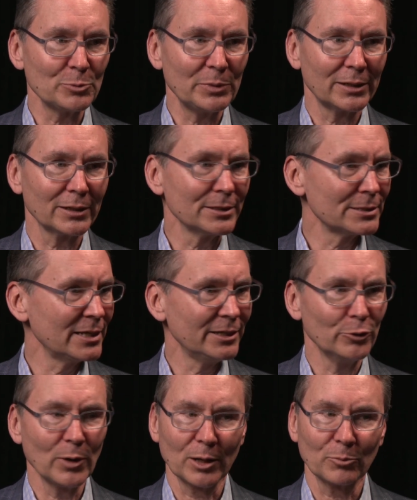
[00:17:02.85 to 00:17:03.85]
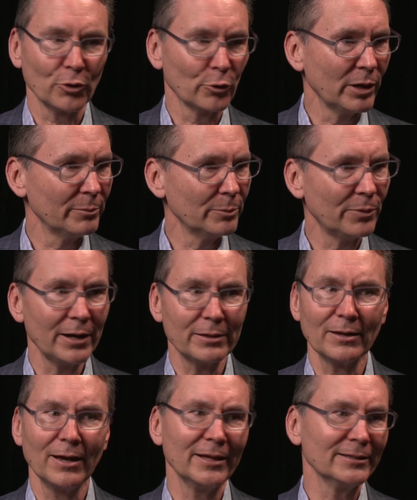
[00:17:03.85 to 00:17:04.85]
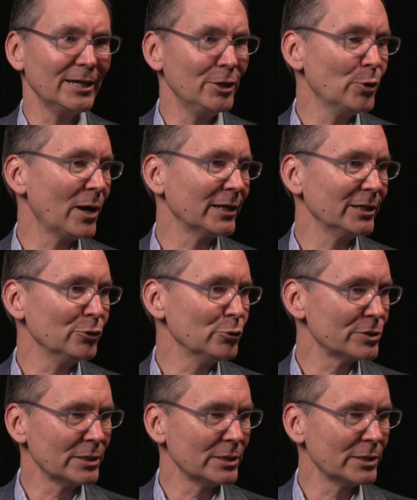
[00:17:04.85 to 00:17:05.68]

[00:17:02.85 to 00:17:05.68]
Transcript: because they knew how to program in Python, they knew how to use the